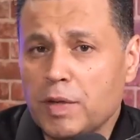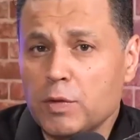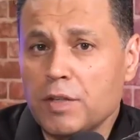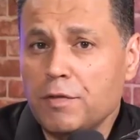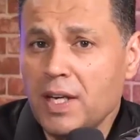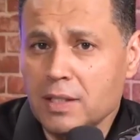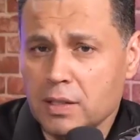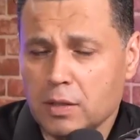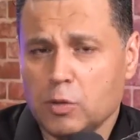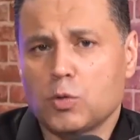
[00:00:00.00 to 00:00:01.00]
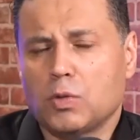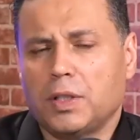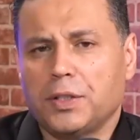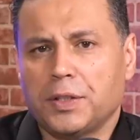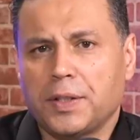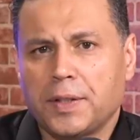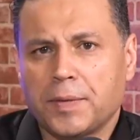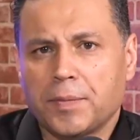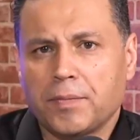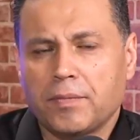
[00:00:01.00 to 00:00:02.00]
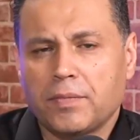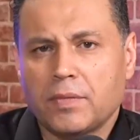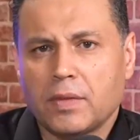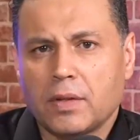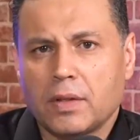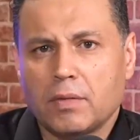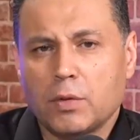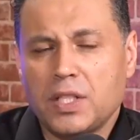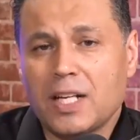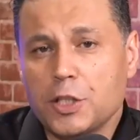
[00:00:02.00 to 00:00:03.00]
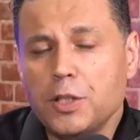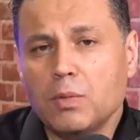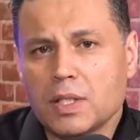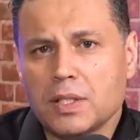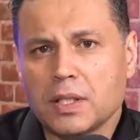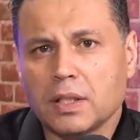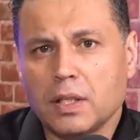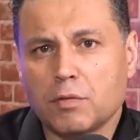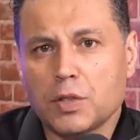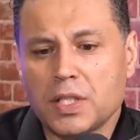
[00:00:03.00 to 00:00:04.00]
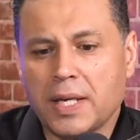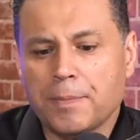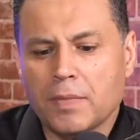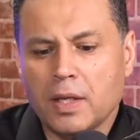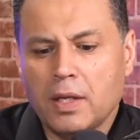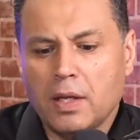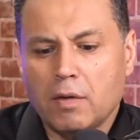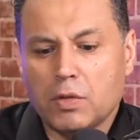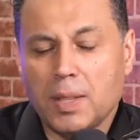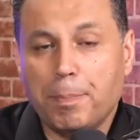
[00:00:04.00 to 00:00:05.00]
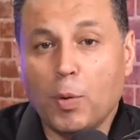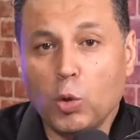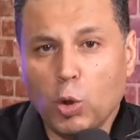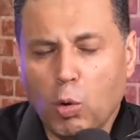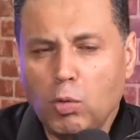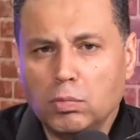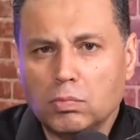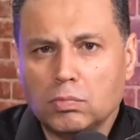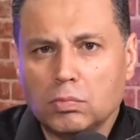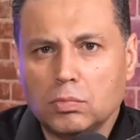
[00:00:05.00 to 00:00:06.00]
in love? Well, you are unhappy because you made those choices. And you jumped,